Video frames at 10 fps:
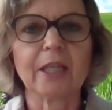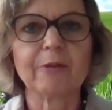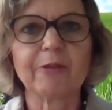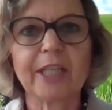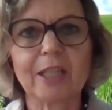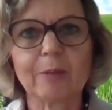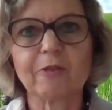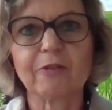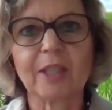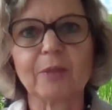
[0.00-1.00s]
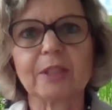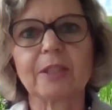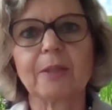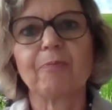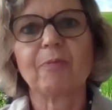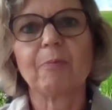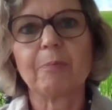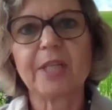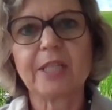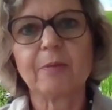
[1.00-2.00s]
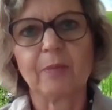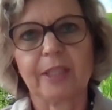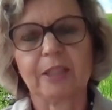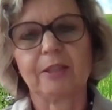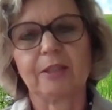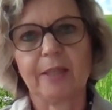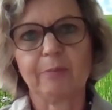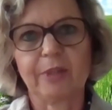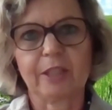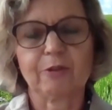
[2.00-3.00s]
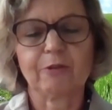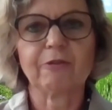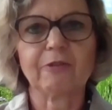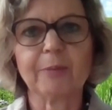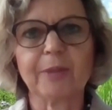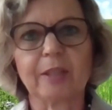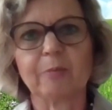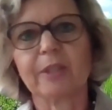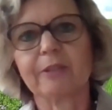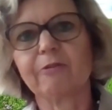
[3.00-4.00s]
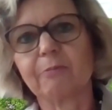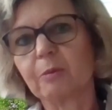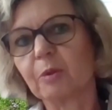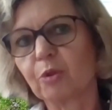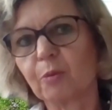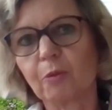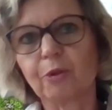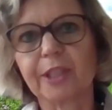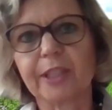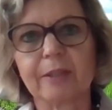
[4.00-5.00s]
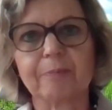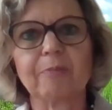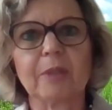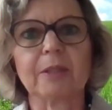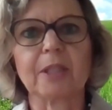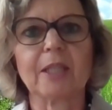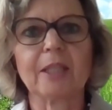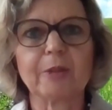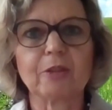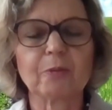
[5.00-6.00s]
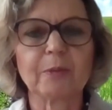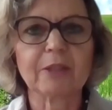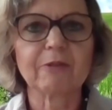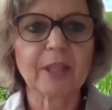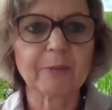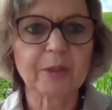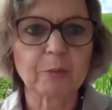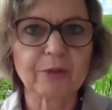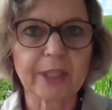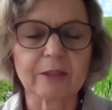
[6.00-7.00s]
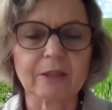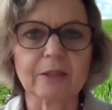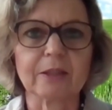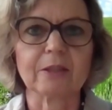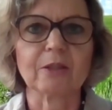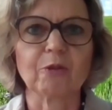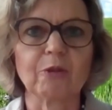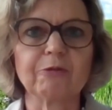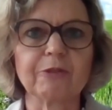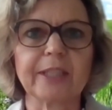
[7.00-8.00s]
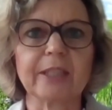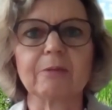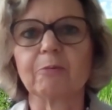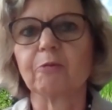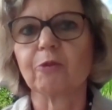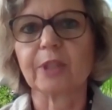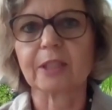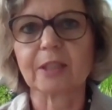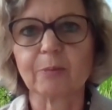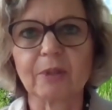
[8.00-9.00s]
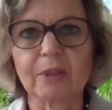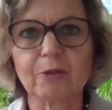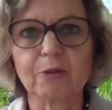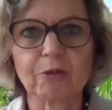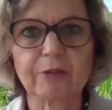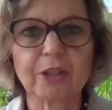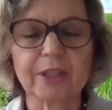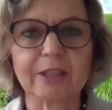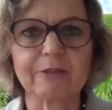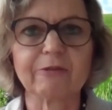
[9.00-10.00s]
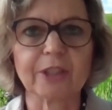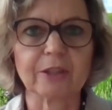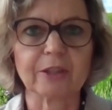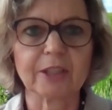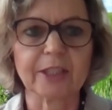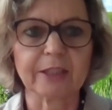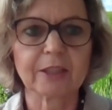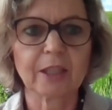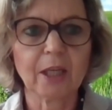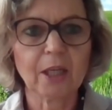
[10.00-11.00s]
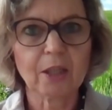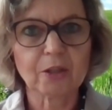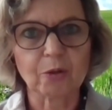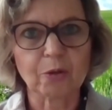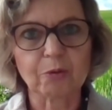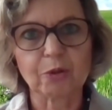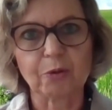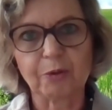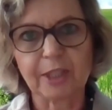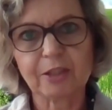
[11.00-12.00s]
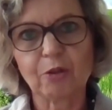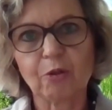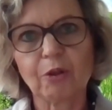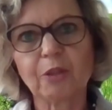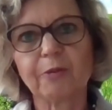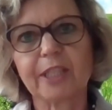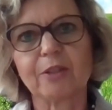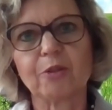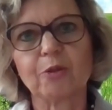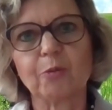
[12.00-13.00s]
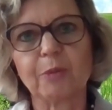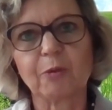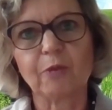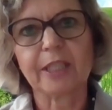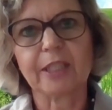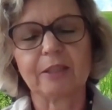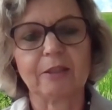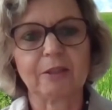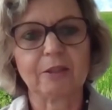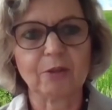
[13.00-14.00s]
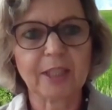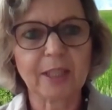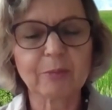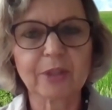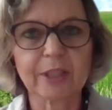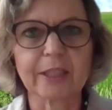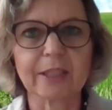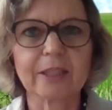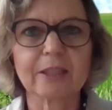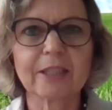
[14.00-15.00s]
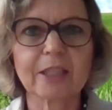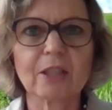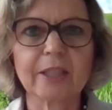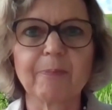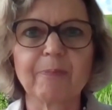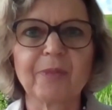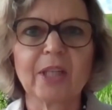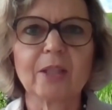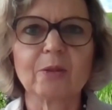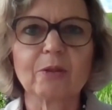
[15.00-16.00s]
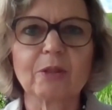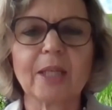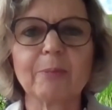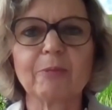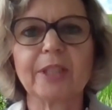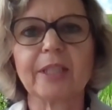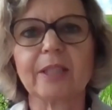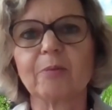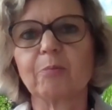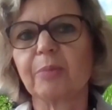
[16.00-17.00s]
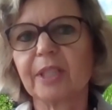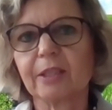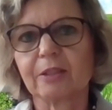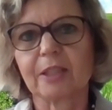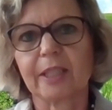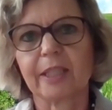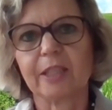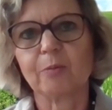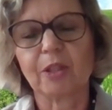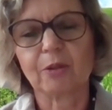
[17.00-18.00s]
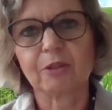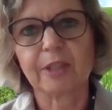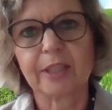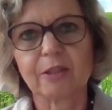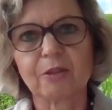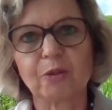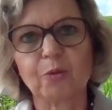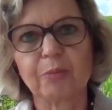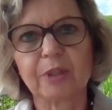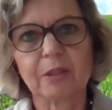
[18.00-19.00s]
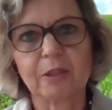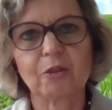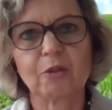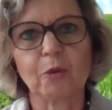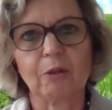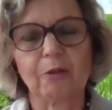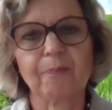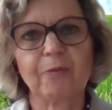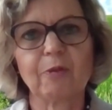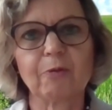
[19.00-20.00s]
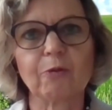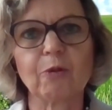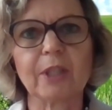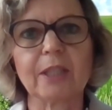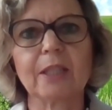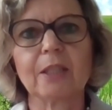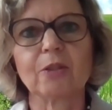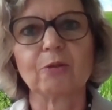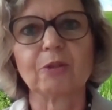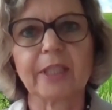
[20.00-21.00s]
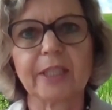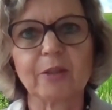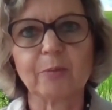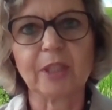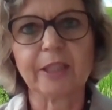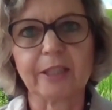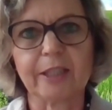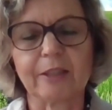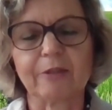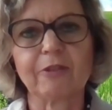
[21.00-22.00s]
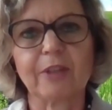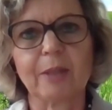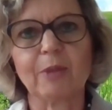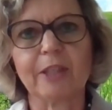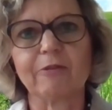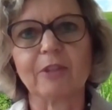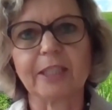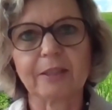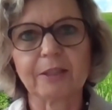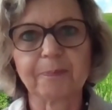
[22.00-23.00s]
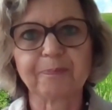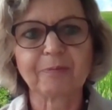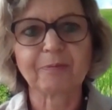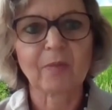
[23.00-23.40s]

And we help farmers minimize the impact of farming by promoting climate-smart farming practices and offering, for example, nutrition-deficient seeds. So there's a lot we can do, but why is this not happening? And it's actually not happening in bigger scale because there is no business model for sustainability at farm level yet.